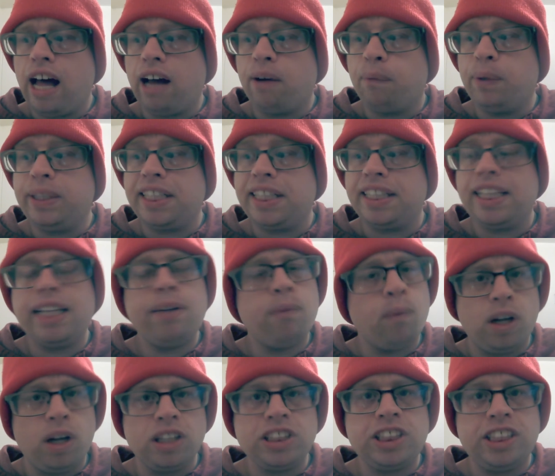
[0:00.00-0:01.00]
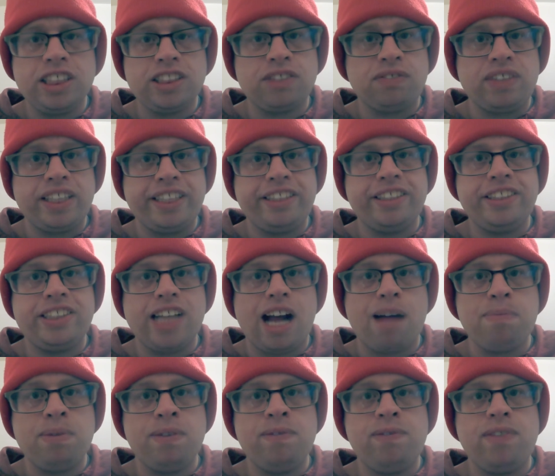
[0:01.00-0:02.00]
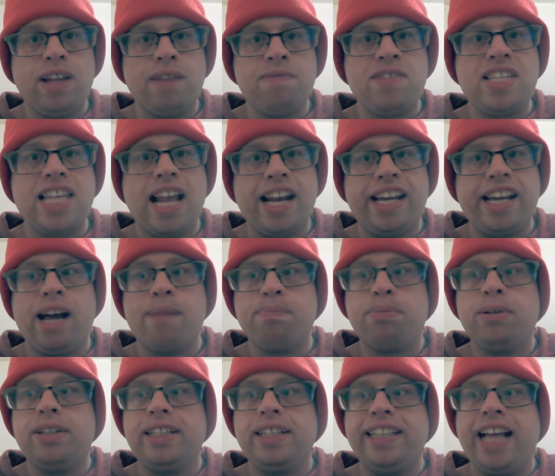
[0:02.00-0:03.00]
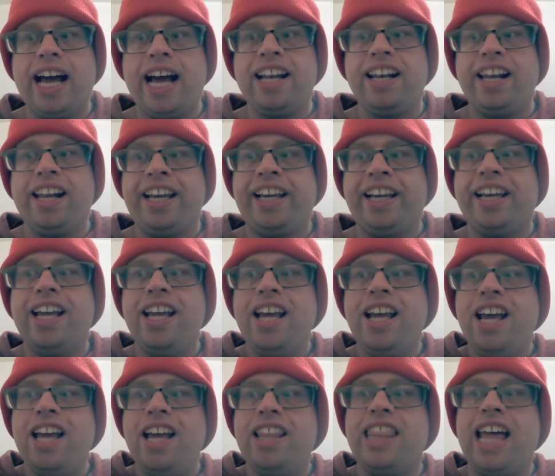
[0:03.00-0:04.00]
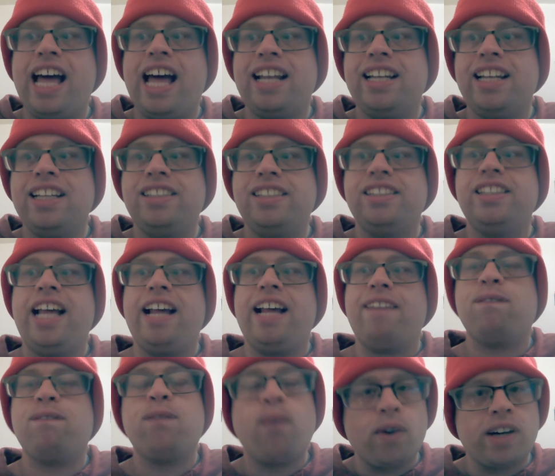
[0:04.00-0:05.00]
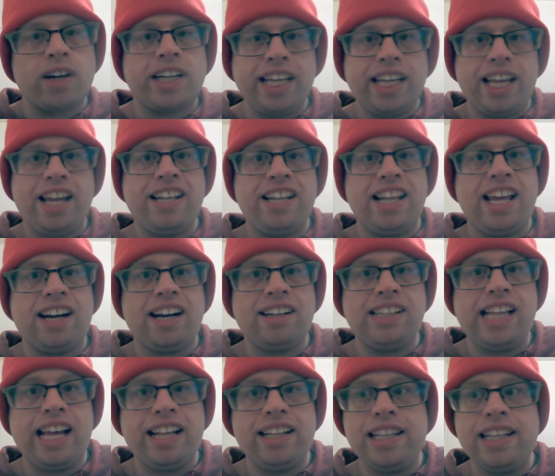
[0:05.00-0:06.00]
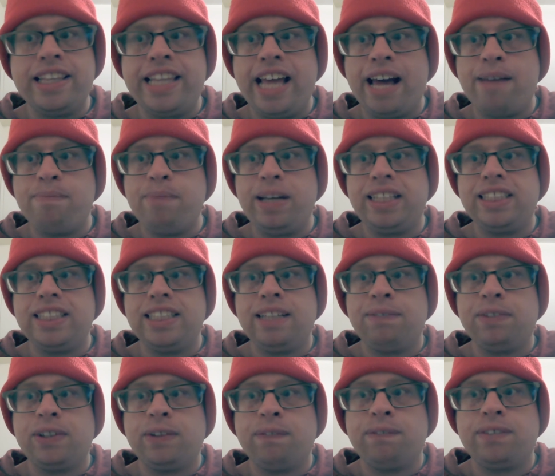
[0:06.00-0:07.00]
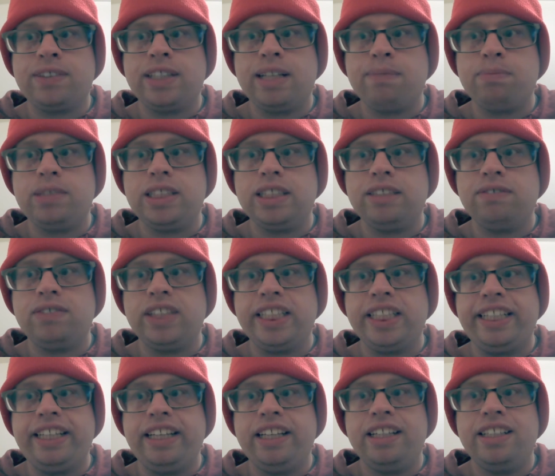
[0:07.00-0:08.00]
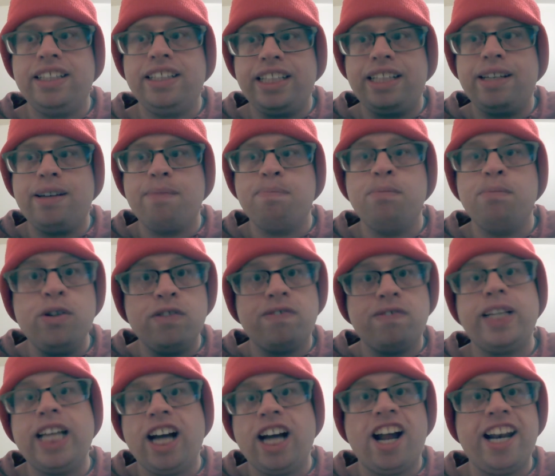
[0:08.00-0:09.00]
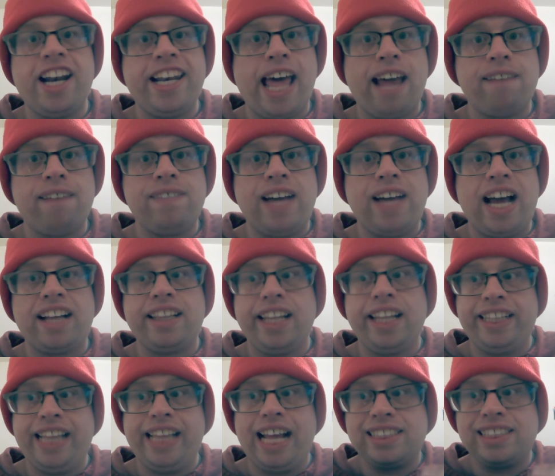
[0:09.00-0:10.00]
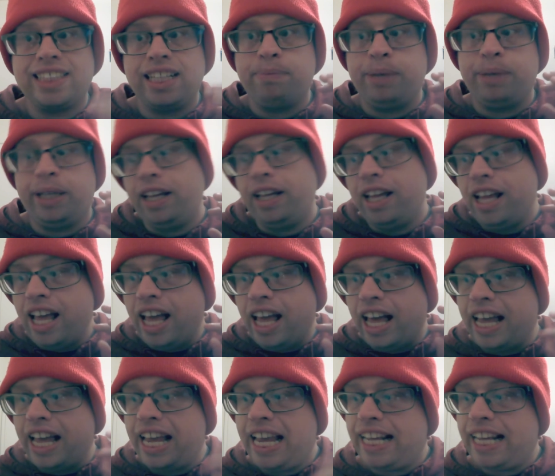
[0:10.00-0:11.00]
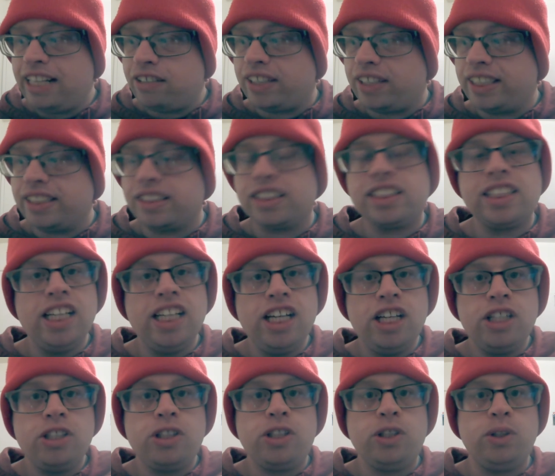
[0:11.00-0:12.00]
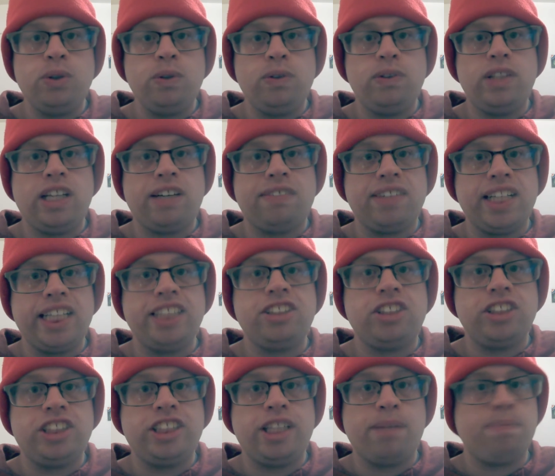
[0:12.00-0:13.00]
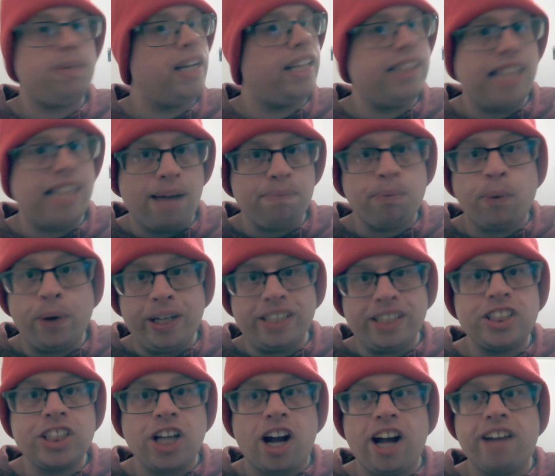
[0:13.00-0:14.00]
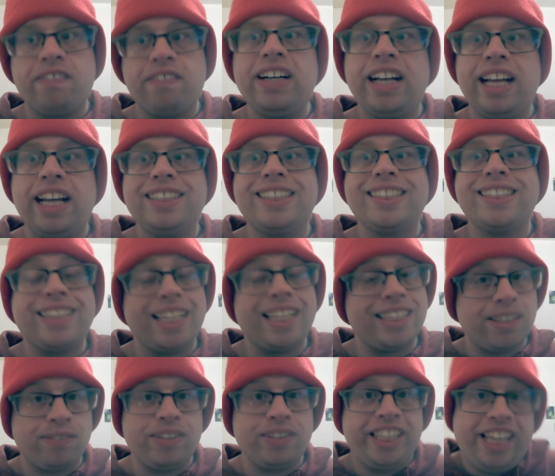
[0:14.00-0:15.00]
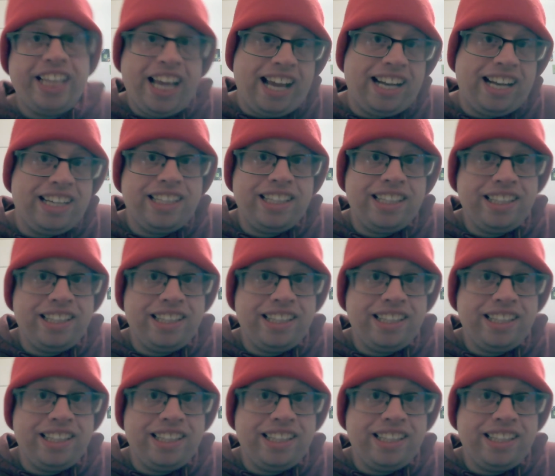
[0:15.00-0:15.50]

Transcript: which I think Walsh does a really good job of setting up, putting that, like, that fork in there that makes it difficult for them to really move beyond that fact. Like, that's going to be a hindrance to their relationship. And at that point, Sean realizes that something, yeah,